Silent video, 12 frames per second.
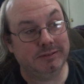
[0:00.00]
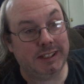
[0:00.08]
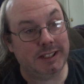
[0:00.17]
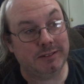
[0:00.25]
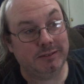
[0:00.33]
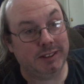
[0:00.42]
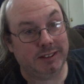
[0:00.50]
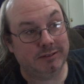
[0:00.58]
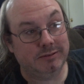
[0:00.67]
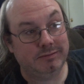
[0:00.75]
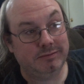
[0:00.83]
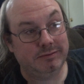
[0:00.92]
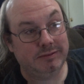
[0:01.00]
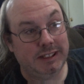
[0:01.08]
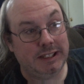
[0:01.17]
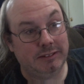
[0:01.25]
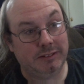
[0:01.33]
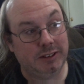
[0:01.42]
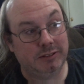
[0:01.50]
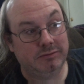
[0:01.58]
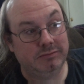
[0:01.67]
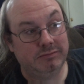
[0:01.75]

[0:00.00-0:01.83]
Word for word: I don't know I don't know.